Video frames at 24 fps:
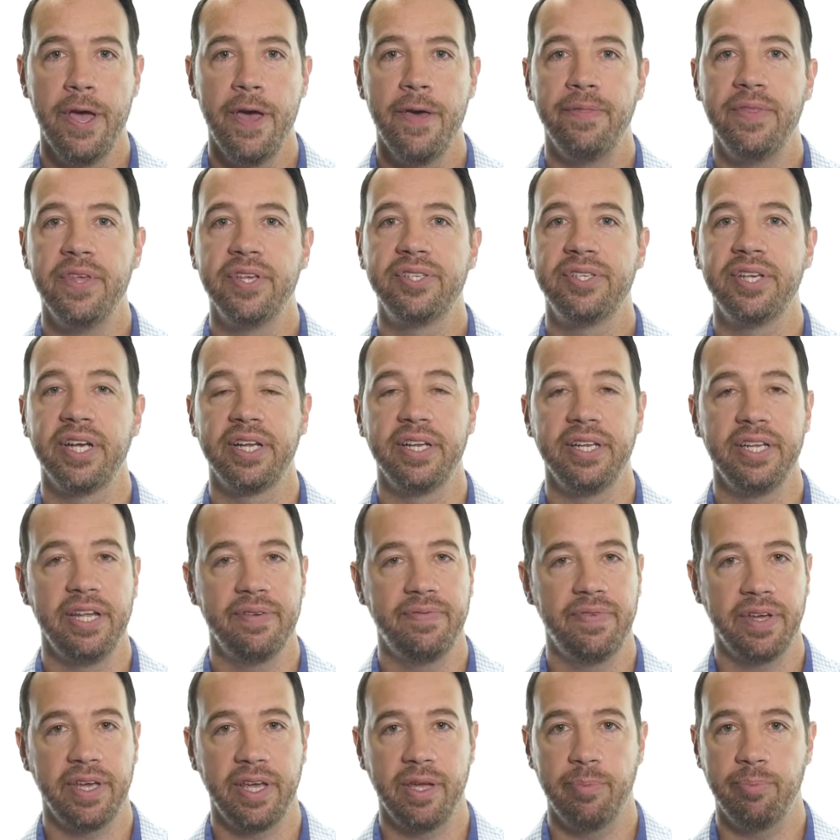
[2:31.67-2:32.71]
This
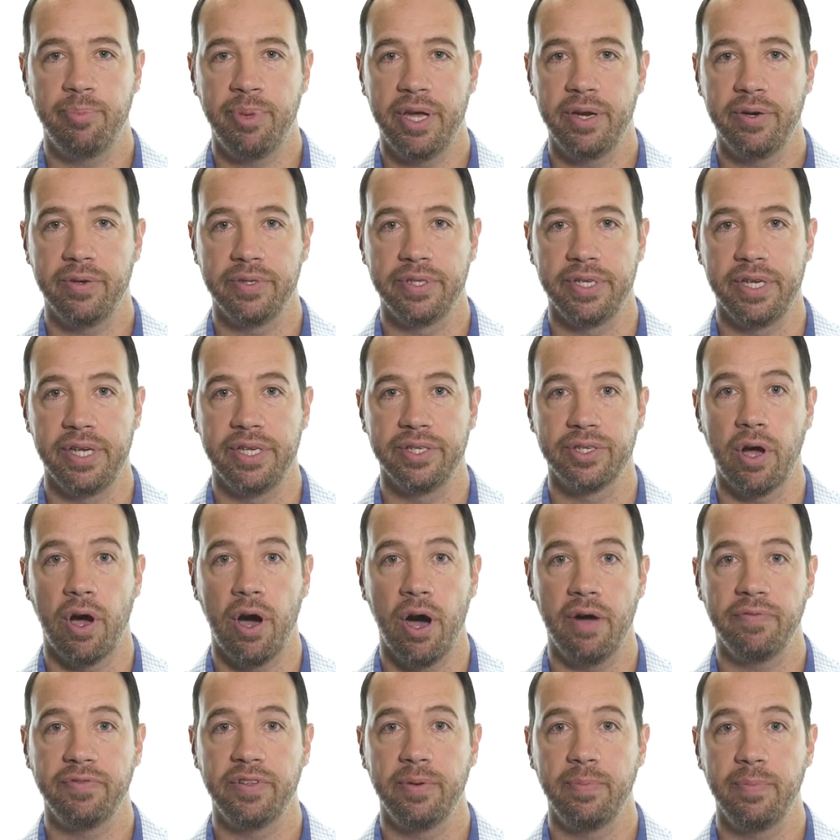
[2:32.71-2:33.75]
significant penalties
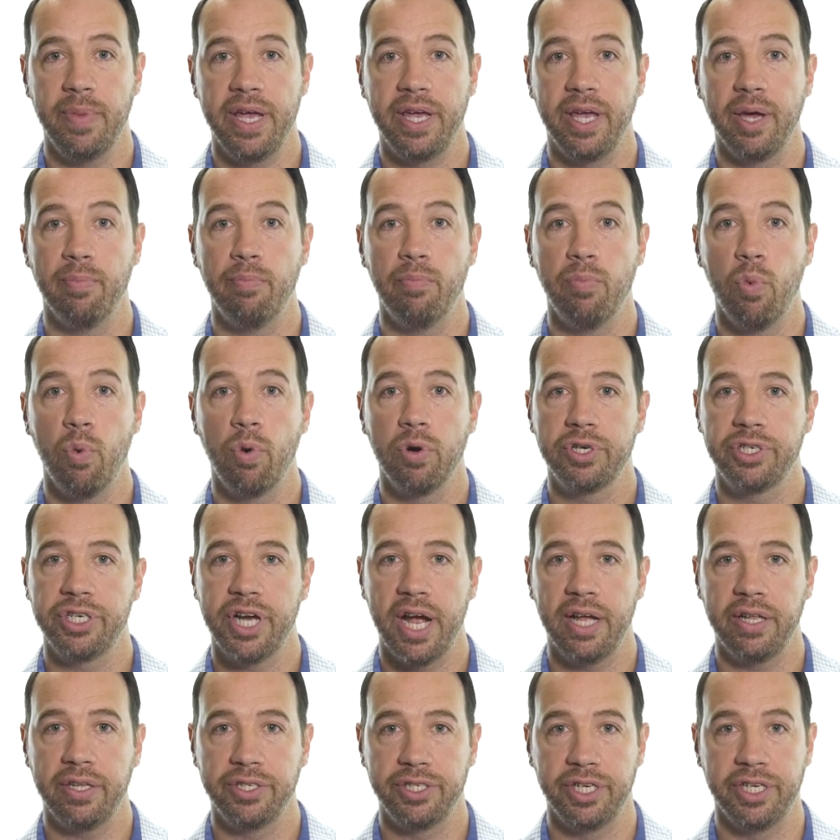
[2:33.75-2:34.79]
often make it more
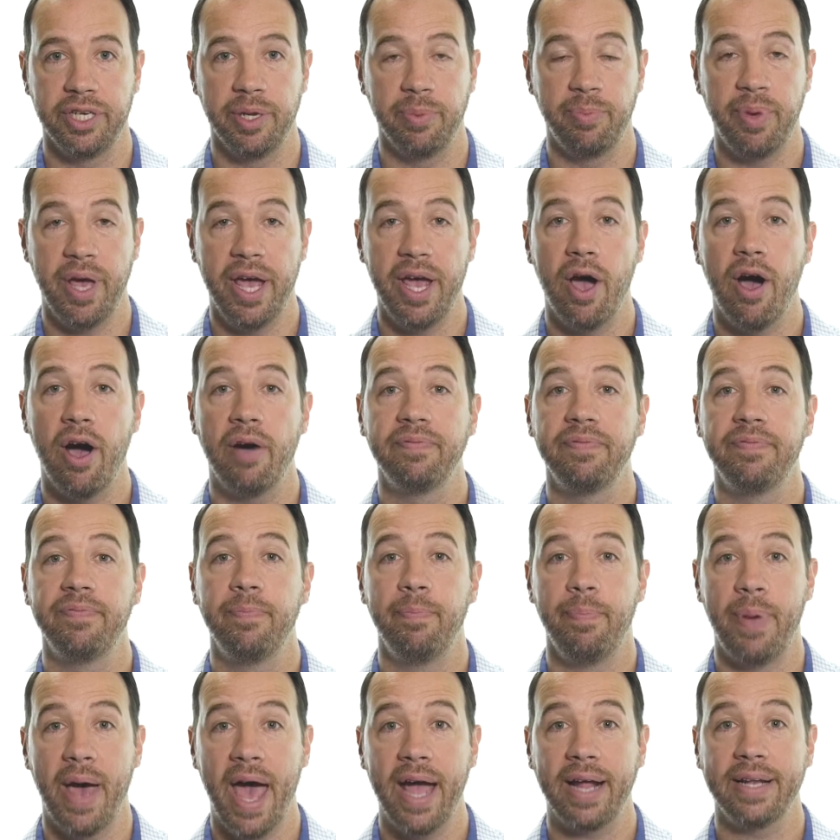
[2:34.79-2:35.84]
challenging to pay off
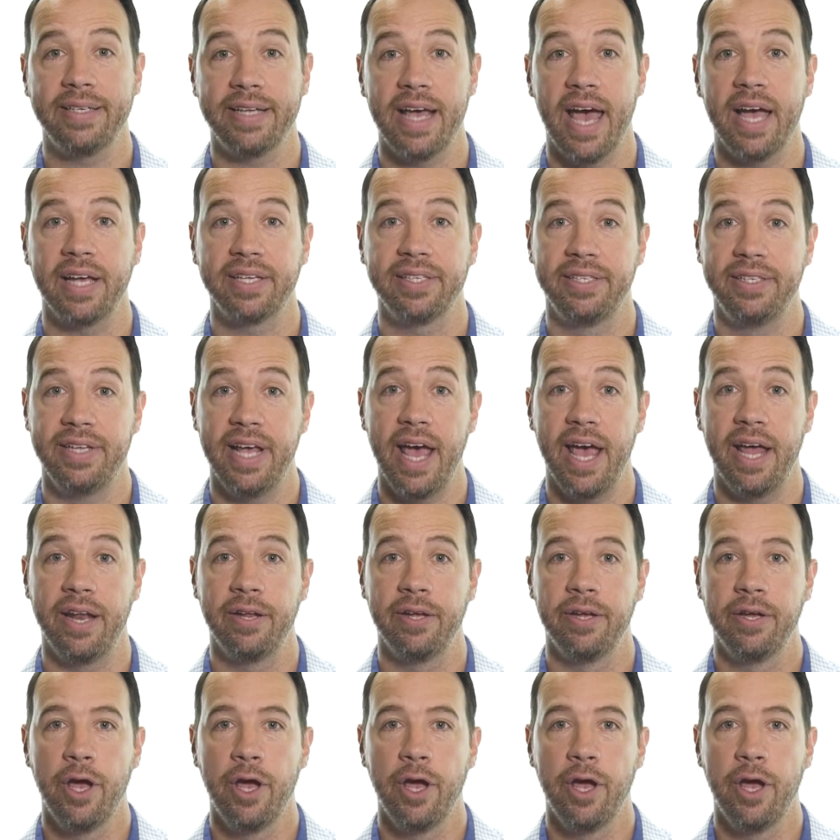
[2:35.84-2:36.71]
back tax debt.